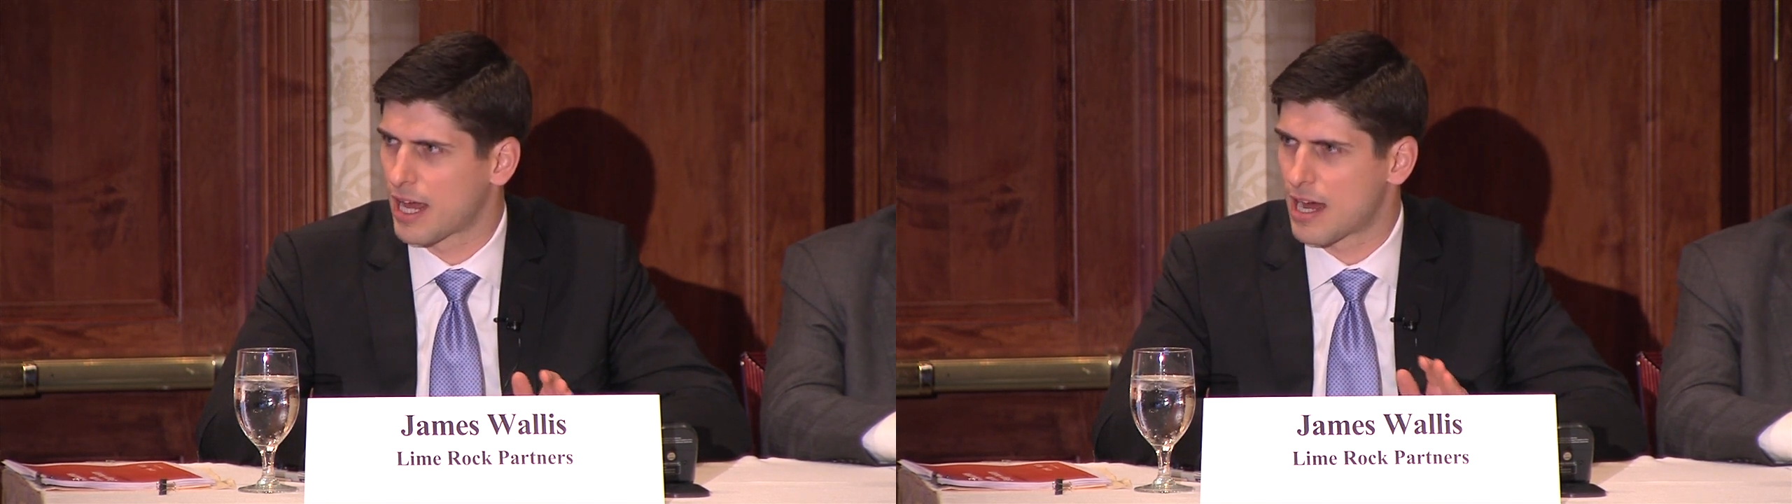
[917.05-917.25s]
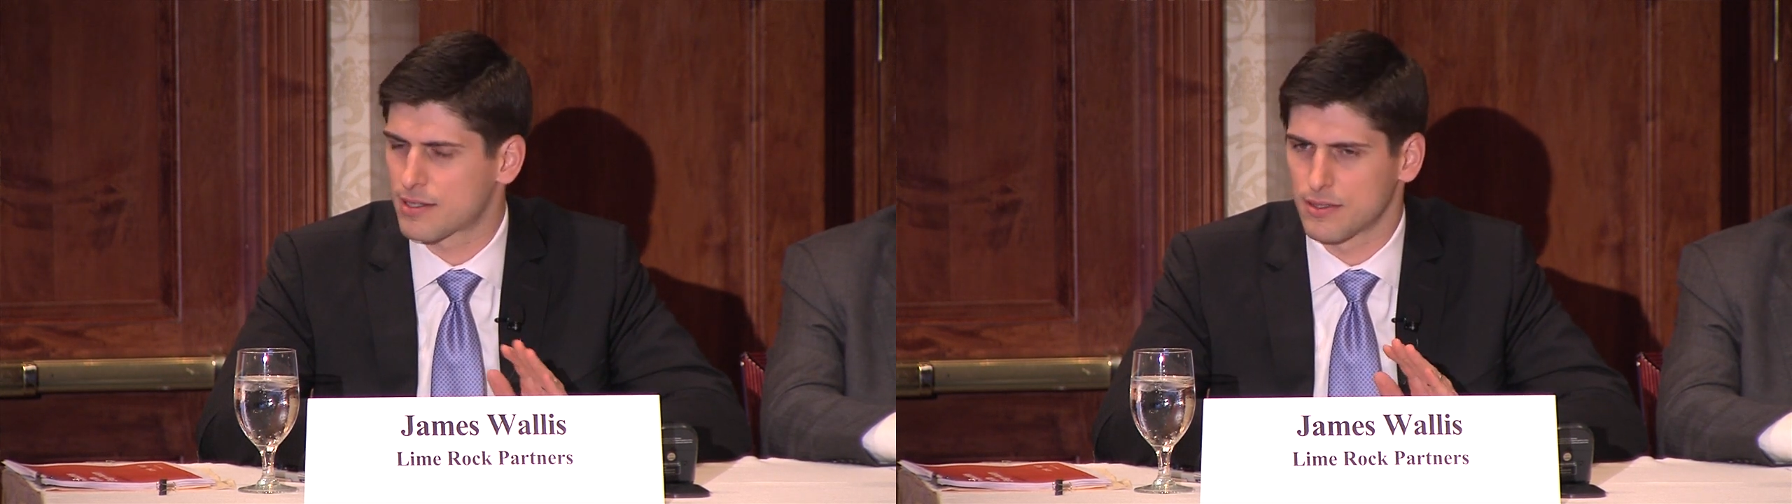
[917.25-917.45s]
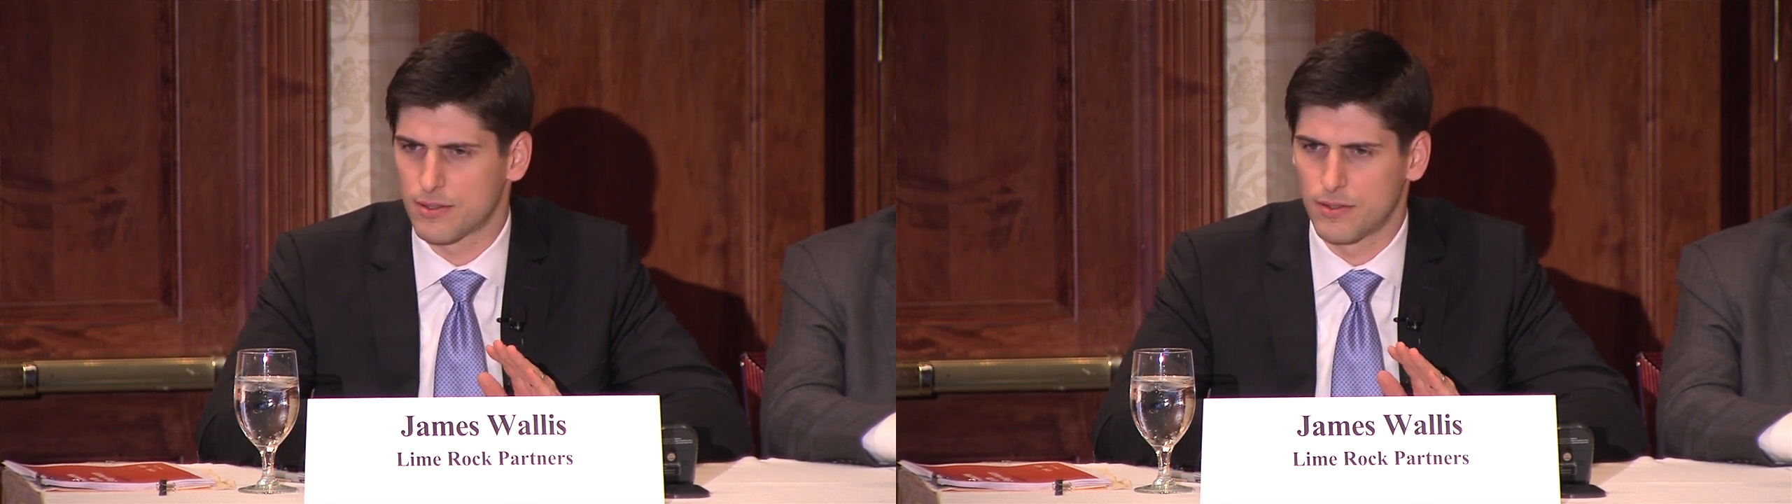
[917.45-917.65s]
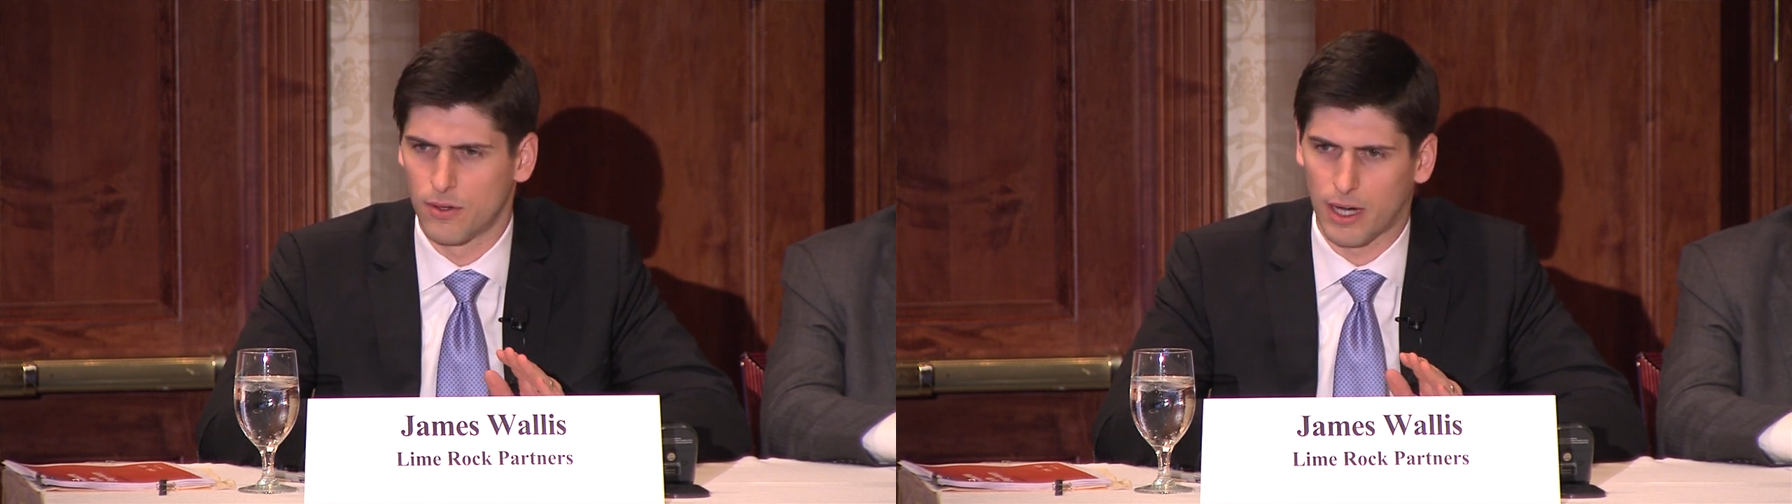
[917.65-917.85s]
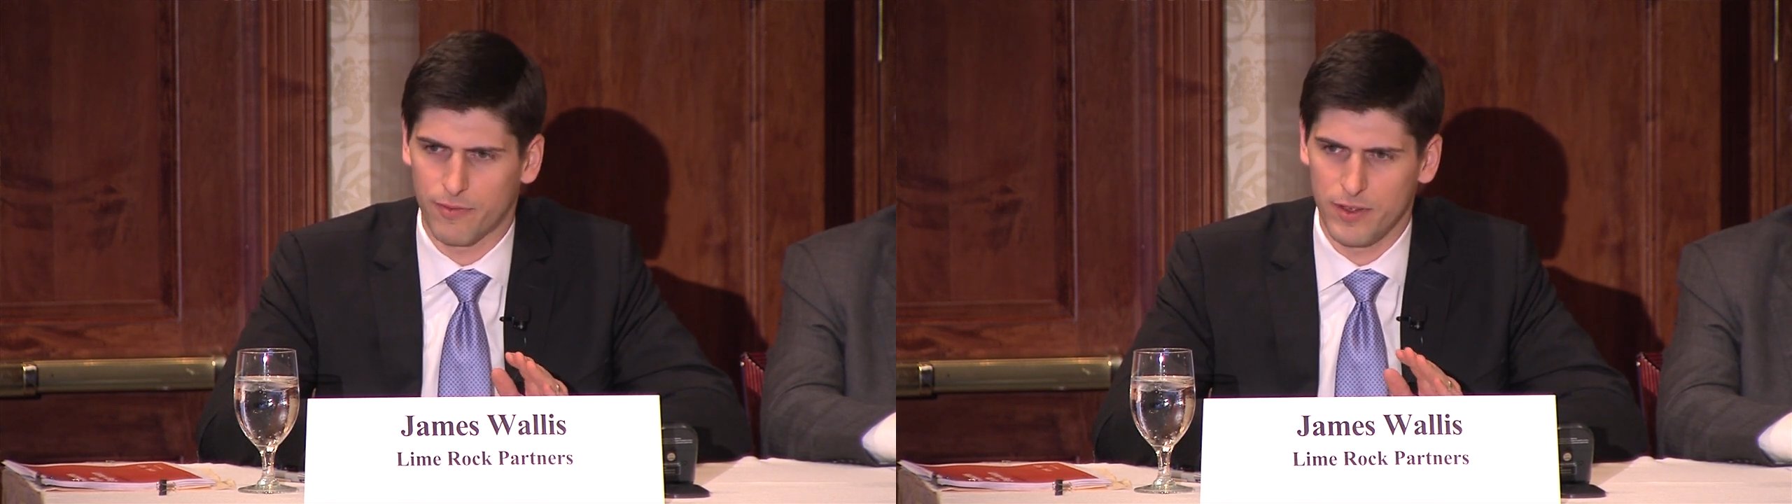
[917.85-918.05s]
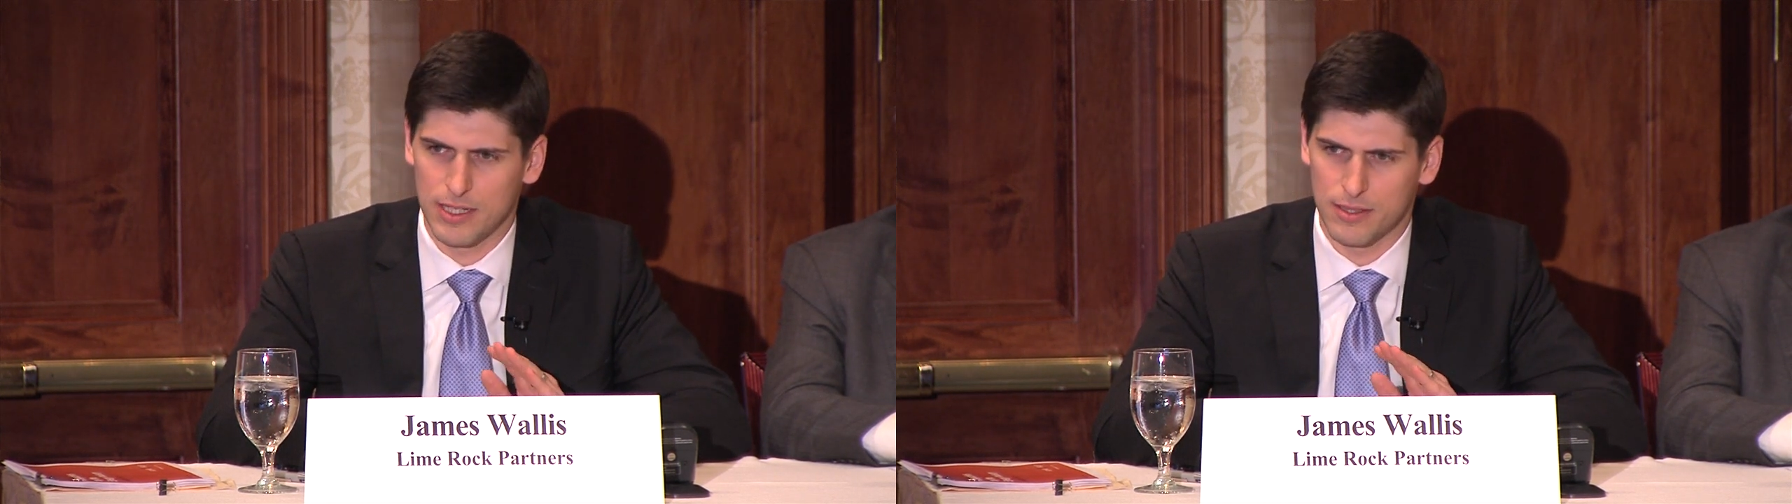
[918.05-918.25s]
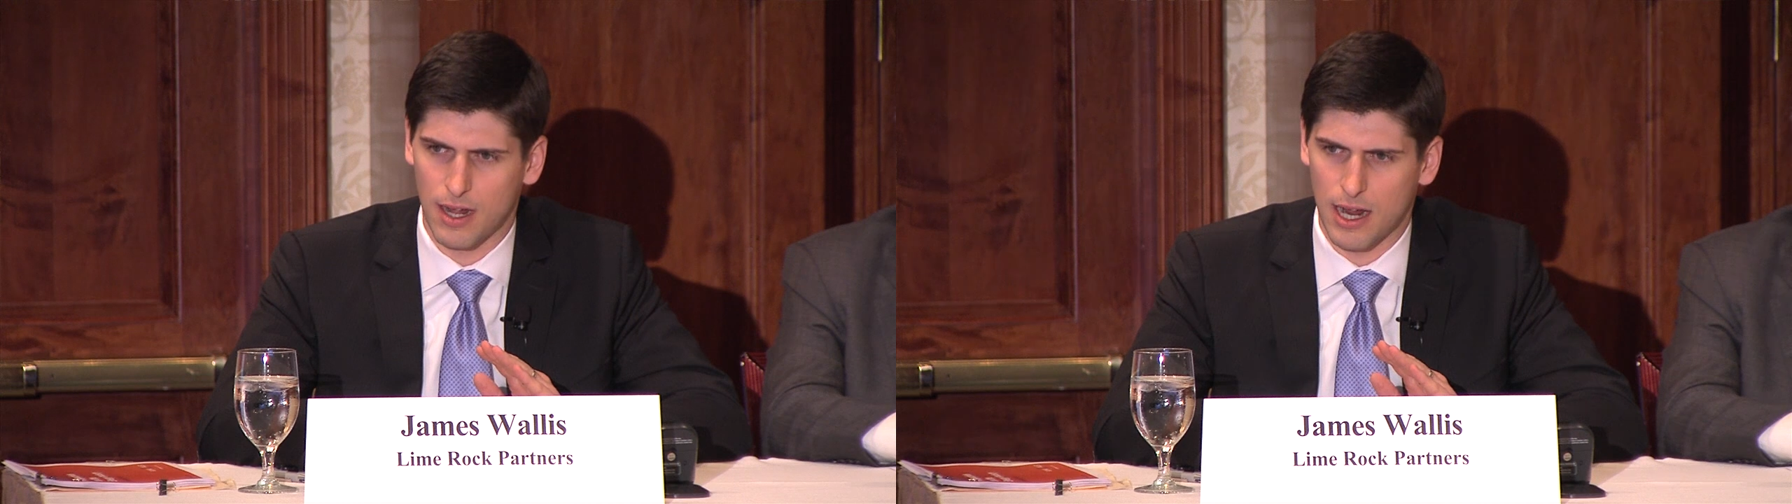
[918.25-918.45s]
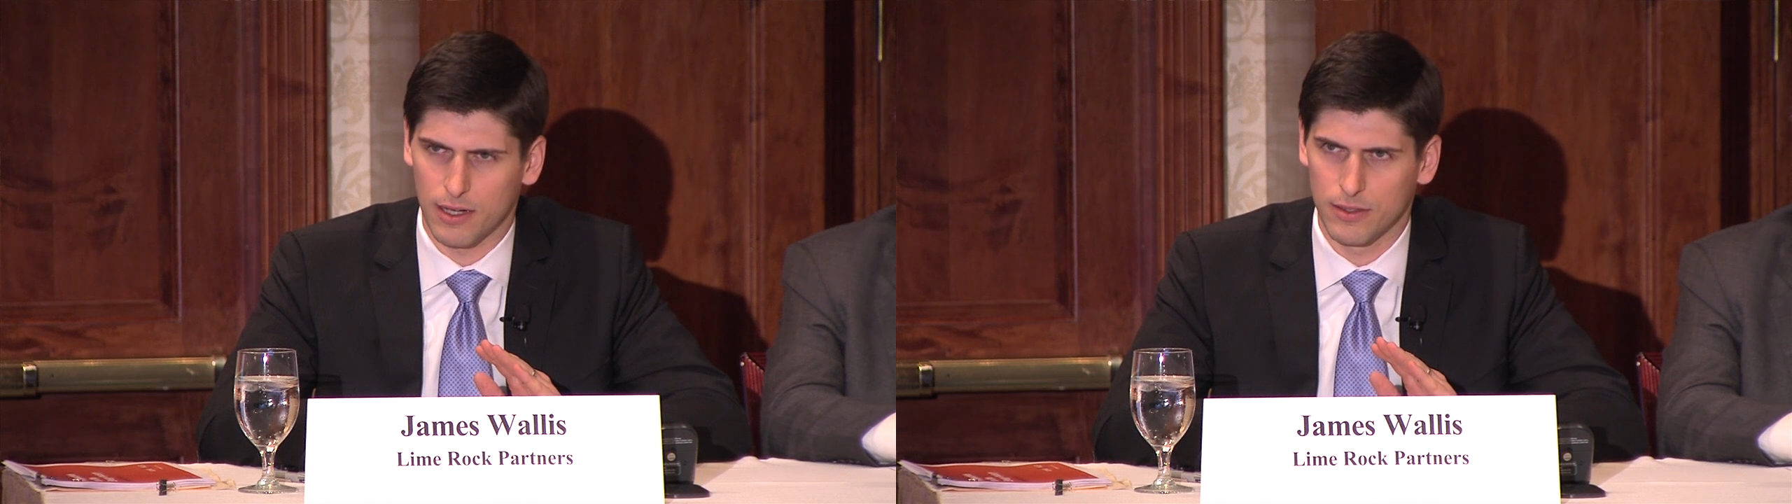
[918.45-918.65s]
gas as direct
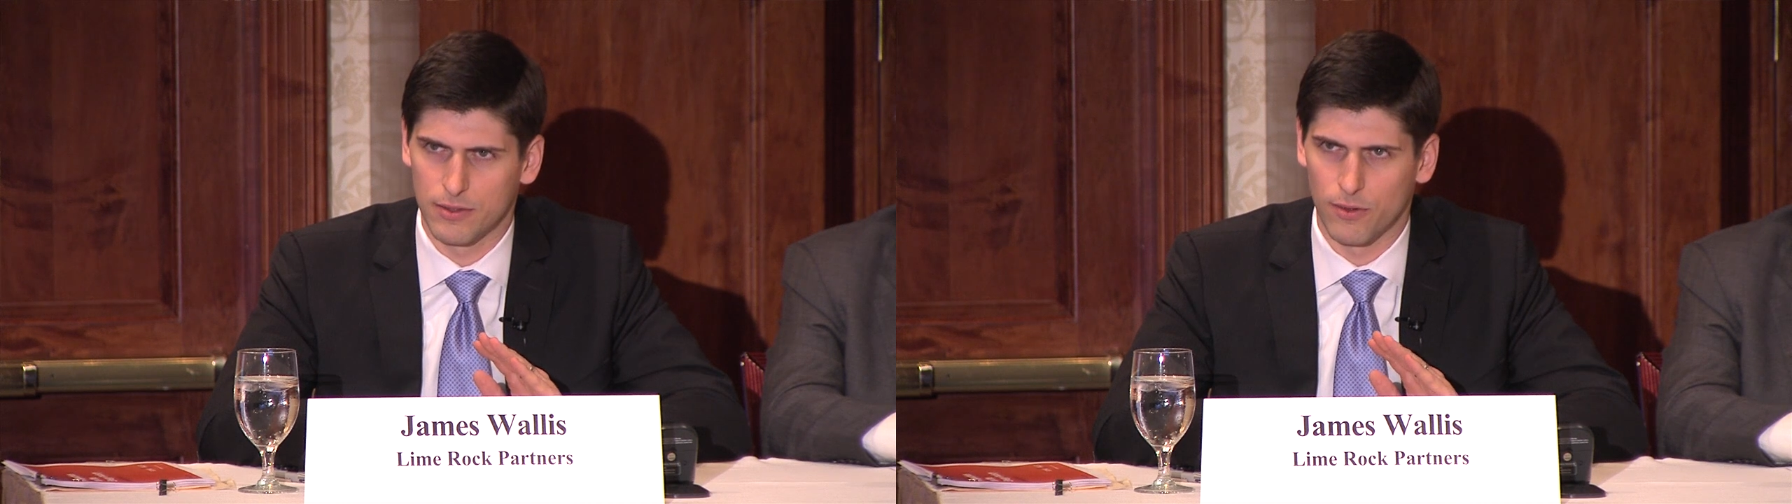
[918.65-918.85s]
feedstock